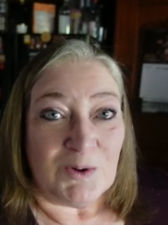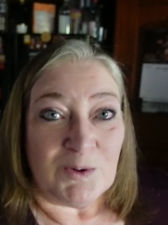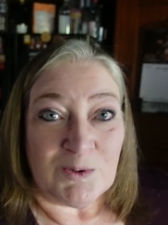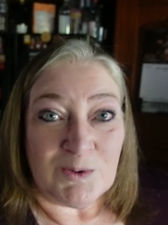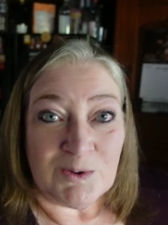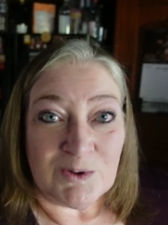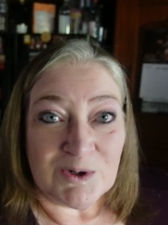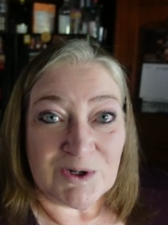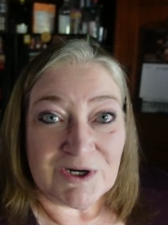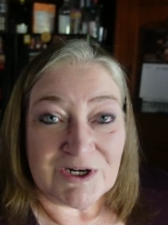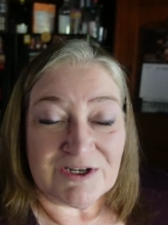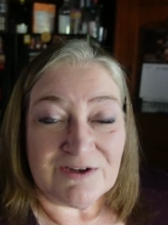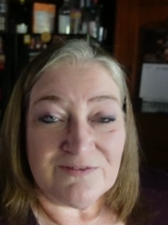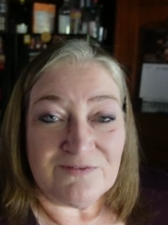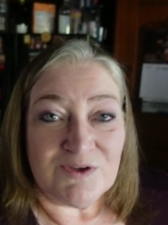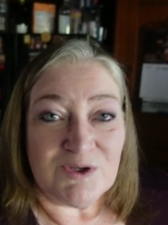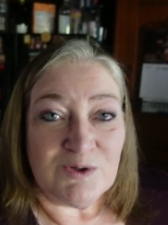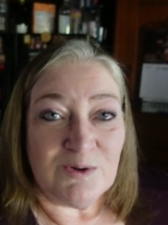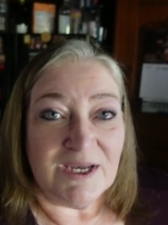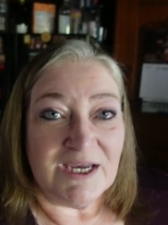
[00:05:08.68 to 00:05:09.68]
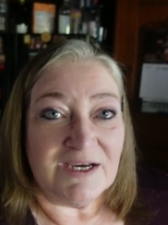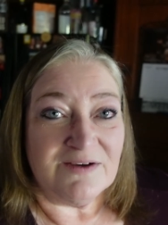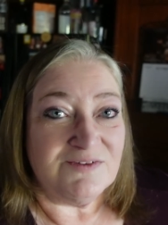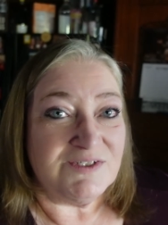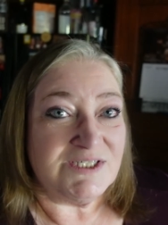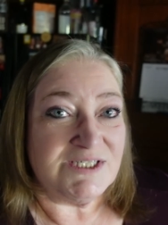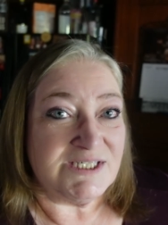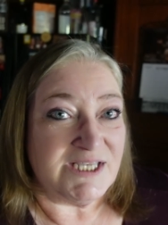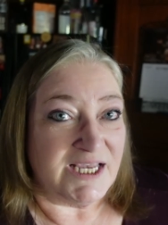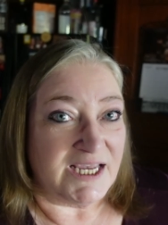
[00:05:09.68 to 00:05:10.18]
Or if you have
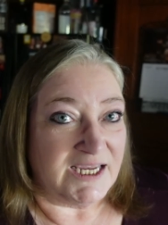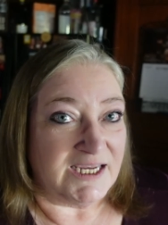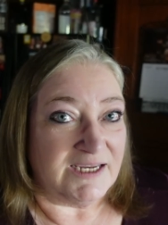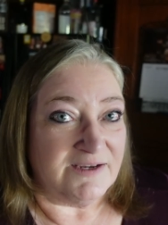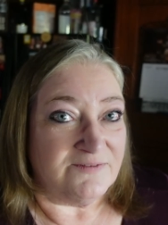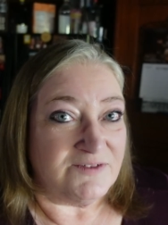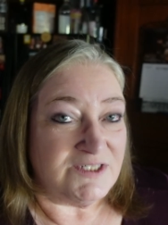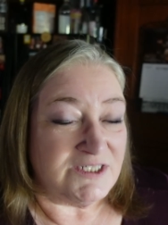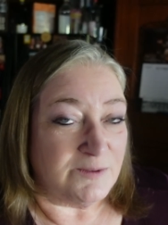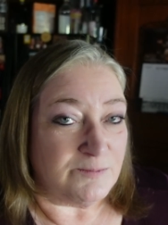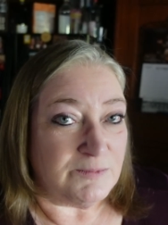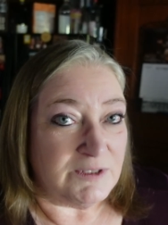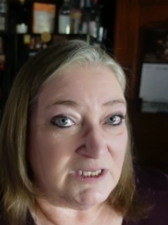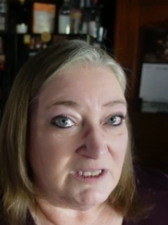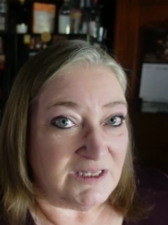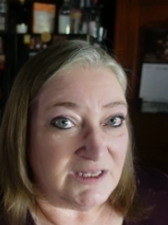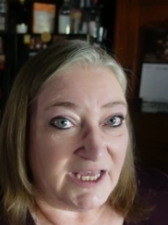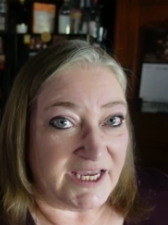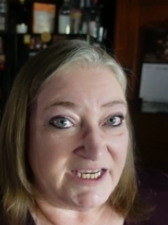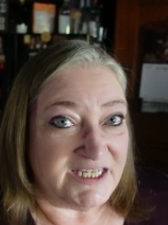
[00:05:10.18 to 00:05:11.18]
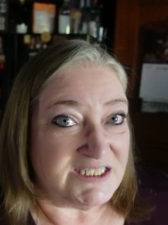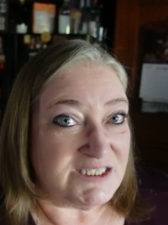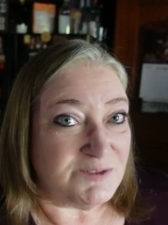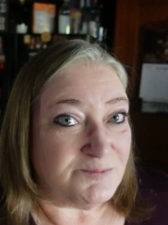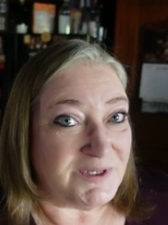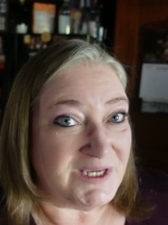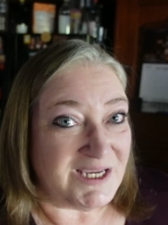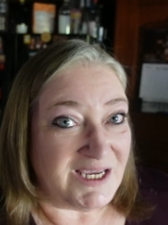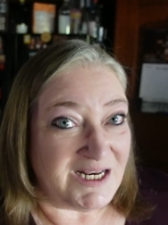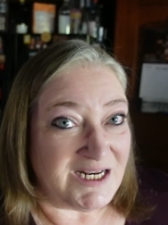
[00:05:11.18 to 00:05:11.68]
saved something like
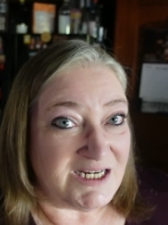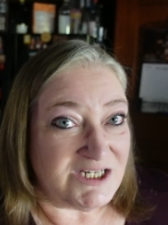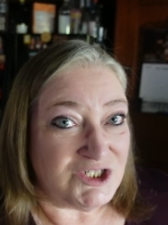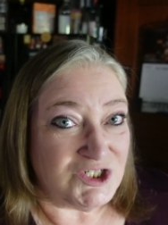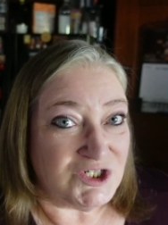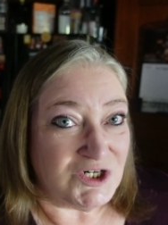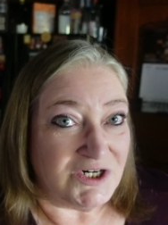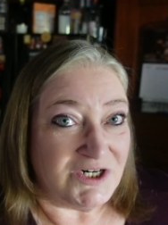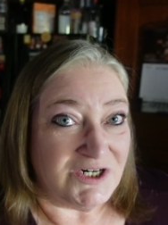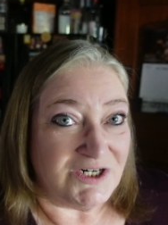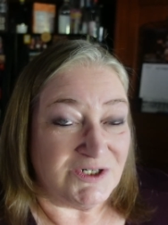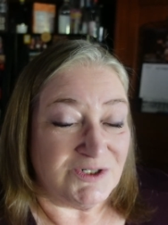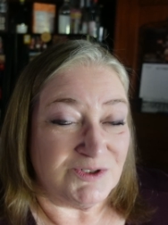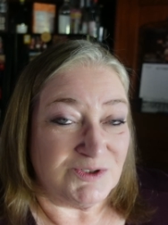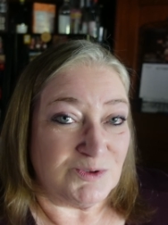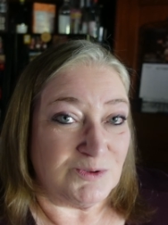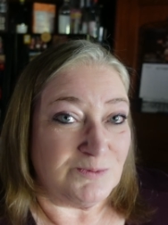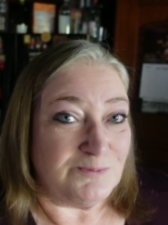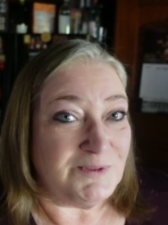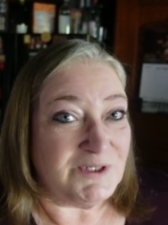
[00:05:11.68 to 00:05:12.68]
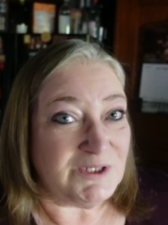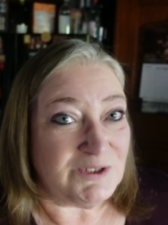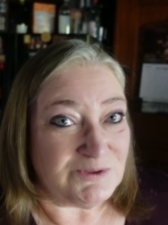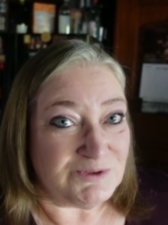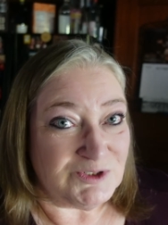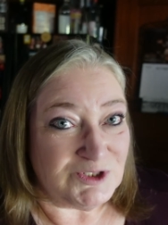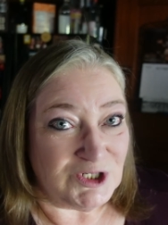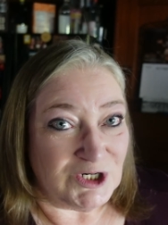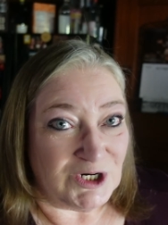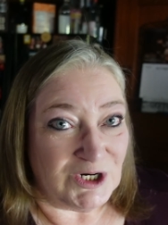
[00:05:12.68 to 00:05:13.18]
spaghetti jars or
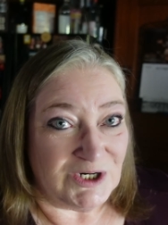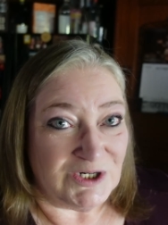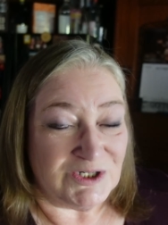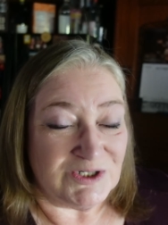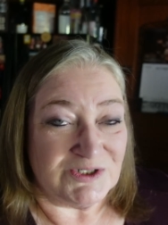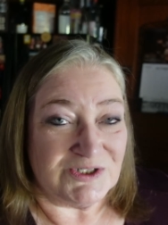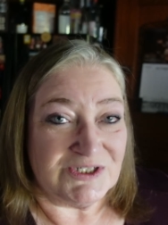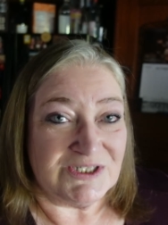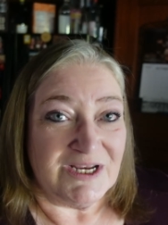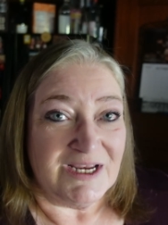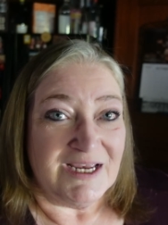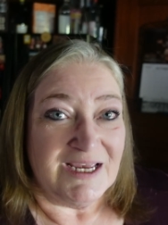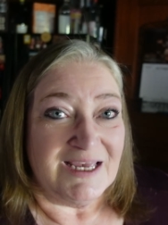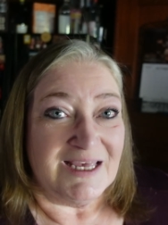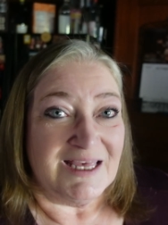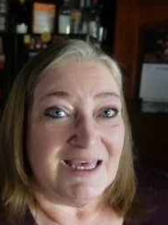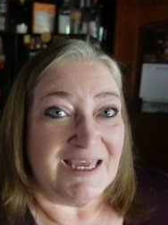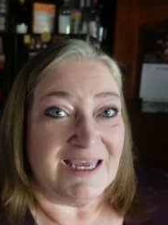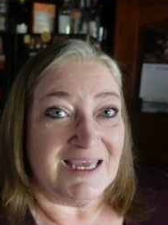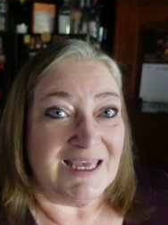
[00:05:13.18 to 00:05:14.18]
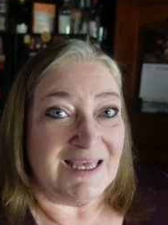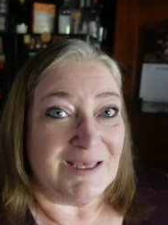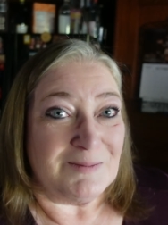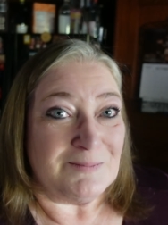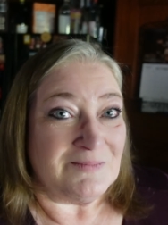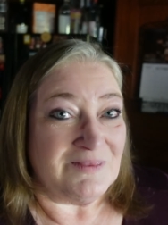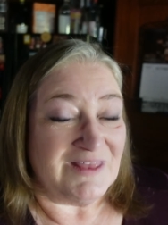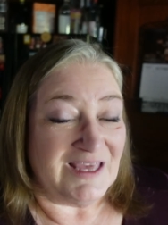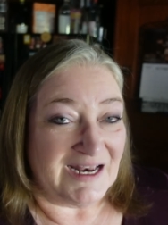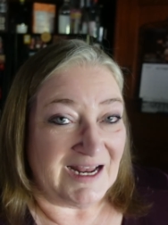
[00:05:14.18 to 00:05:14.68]
pickle jars
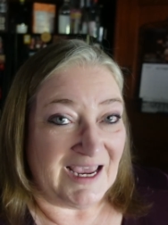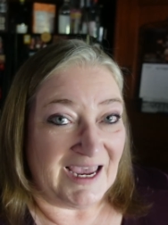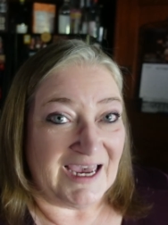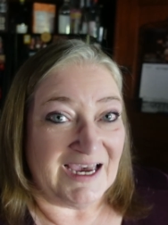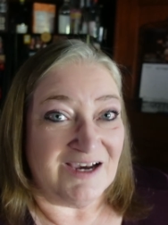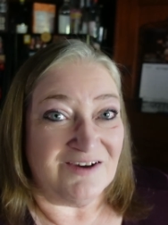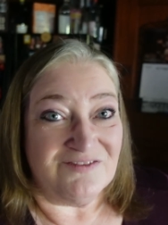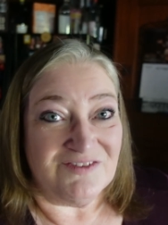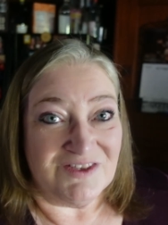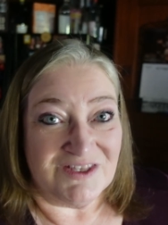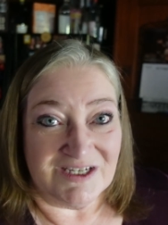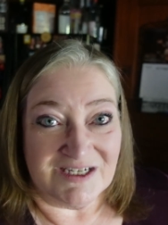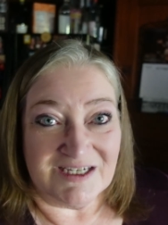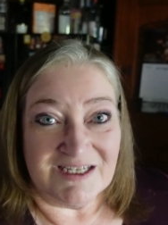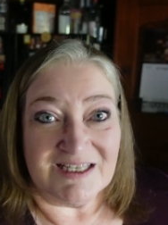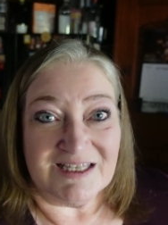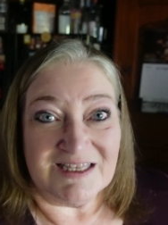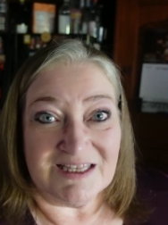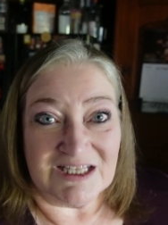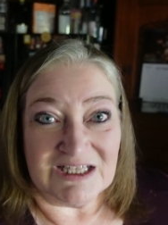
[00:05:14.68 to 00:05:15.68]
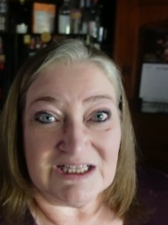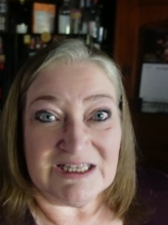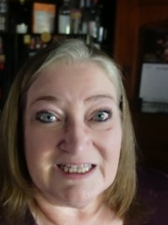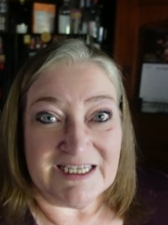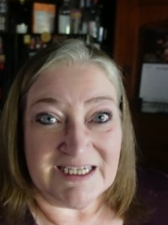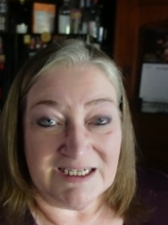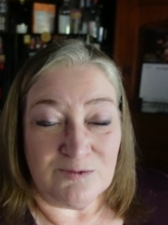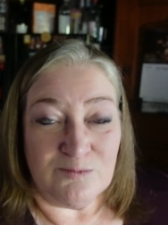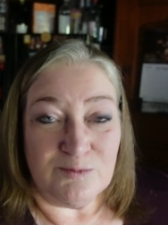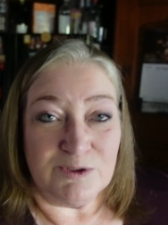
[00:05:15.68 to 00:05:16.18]
um, that have the, the
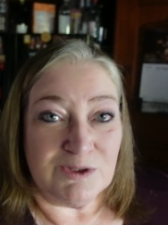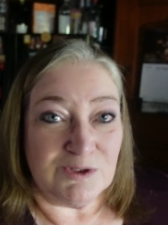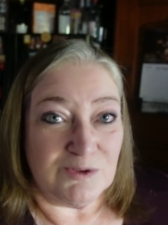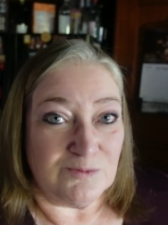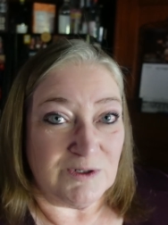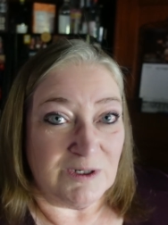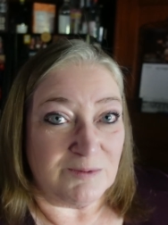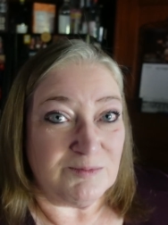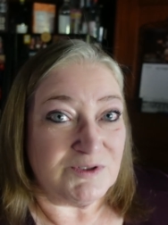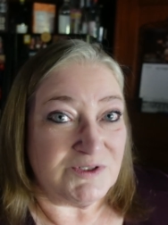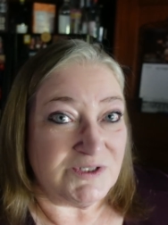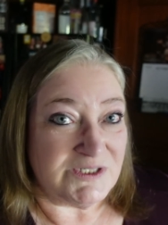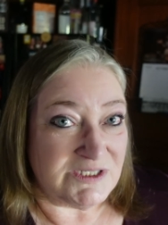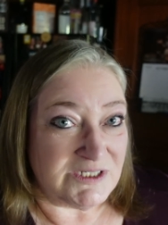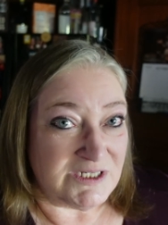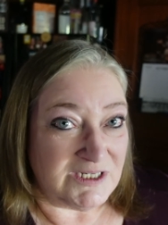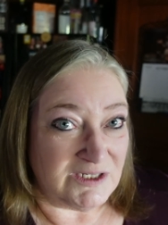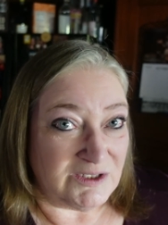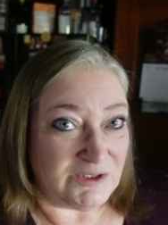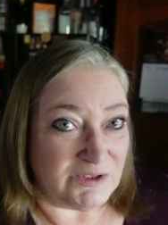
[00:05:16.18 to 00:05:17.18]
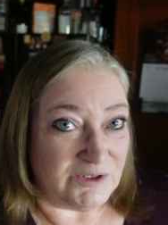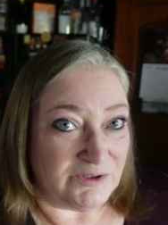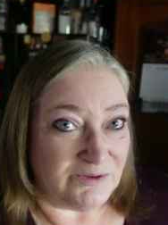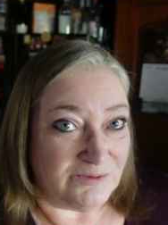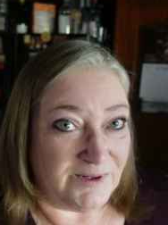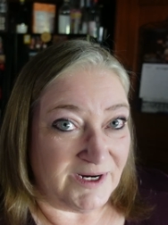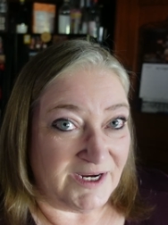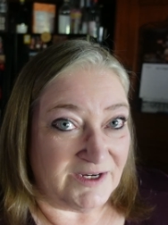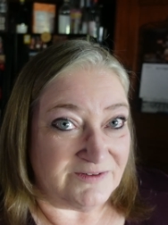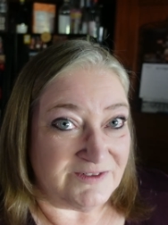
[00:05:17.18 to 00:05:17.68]
lid with the rubber seal
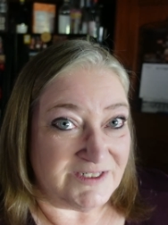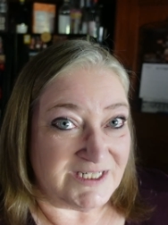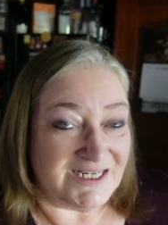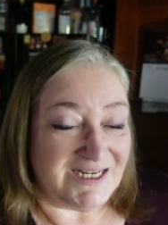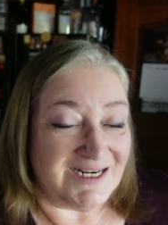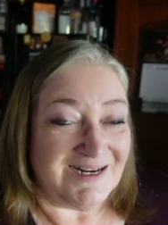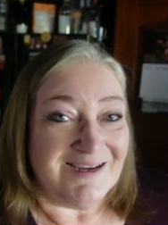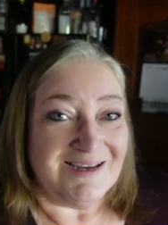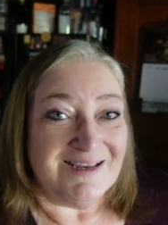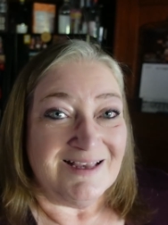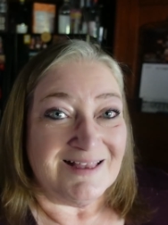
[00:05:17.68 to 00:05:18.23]
around it,